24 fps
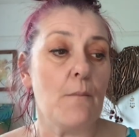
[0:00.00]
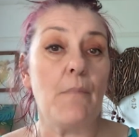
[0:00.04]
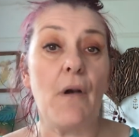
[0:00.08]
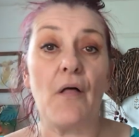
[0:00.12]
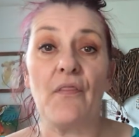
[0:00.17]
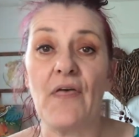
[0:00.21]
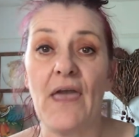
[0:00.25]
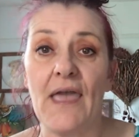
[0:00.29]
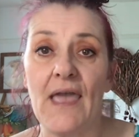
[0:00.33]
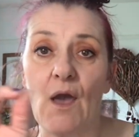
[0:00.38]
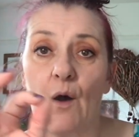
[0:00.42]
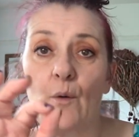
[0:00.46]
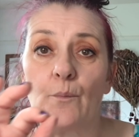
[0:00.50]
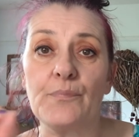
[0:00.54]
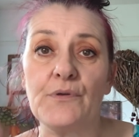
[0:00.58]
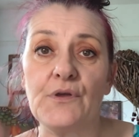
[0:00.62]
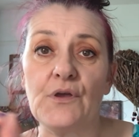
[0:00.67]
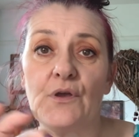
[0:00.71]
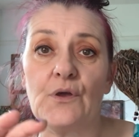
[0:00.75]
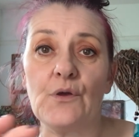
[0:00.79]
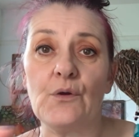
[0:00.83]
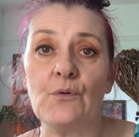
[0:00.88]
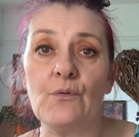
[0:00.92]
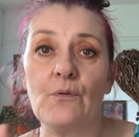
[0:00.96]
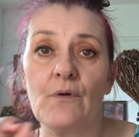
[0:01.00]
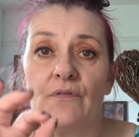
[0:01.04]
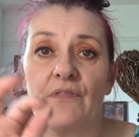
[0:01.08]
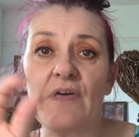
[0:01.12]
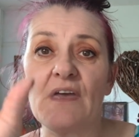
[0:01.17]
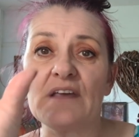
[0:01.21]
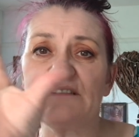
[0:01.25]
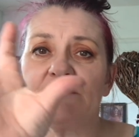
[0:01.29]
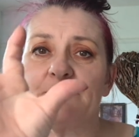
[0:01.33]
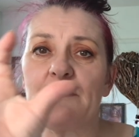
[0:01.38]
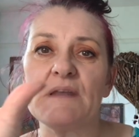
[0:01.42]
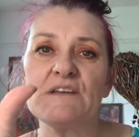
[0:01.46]
but they help you,
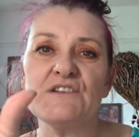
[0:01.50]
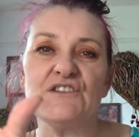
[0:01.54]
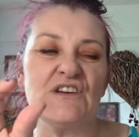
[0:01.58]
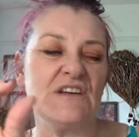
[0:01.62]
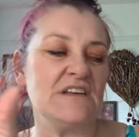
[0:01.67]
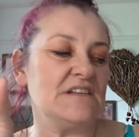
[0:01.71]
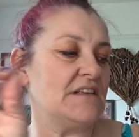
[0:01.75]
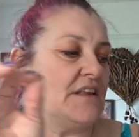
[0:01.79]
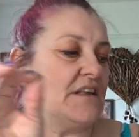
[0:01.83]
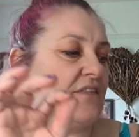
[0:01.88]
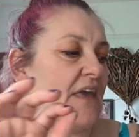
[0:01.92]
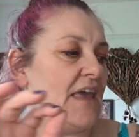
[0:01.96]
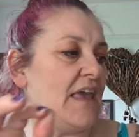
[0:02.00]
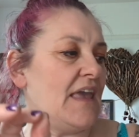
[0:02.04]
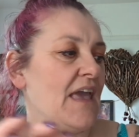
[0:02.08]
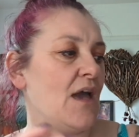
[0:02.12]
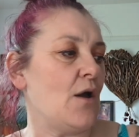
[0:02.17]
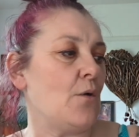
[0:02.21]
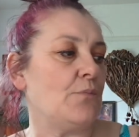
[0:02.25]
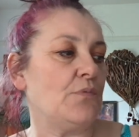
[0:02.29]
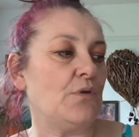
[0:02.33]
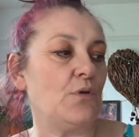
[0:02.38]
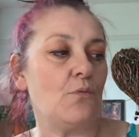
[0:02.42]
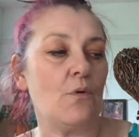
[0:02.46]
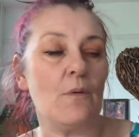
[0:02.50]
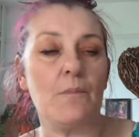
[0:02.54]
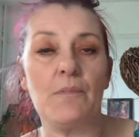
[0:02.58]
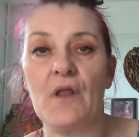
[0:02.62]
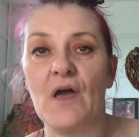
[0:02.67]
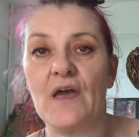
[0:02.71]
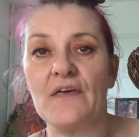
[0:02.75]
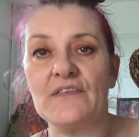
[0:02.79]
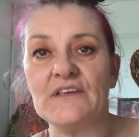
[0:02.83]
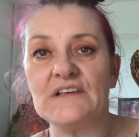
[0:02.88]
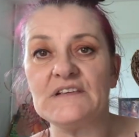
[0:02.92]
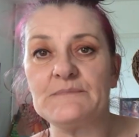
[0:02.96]
they're sponges, and they help you
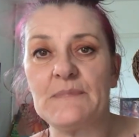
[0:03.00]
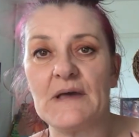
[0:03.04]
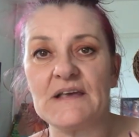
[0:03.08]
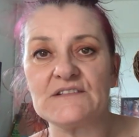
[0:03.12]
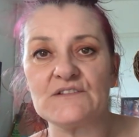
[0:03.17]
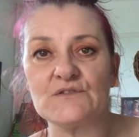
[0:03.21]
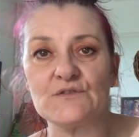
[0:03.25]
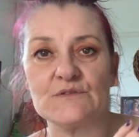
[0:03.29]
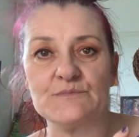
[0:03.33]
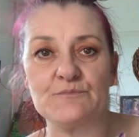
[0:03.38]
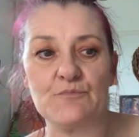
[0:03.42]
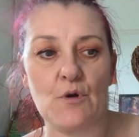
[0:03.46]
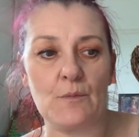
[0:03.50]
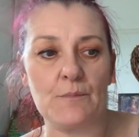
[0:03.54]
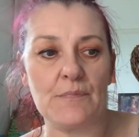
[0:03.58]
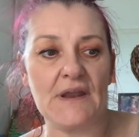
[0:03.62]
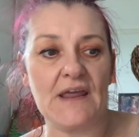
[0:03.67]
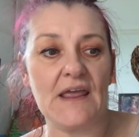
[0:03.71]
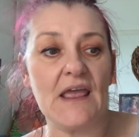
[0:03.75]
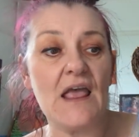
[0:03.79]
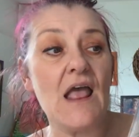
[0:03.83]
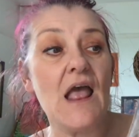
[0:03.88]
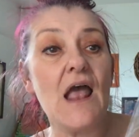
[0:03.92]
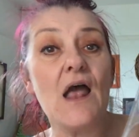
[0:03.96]
apply these pastels properly.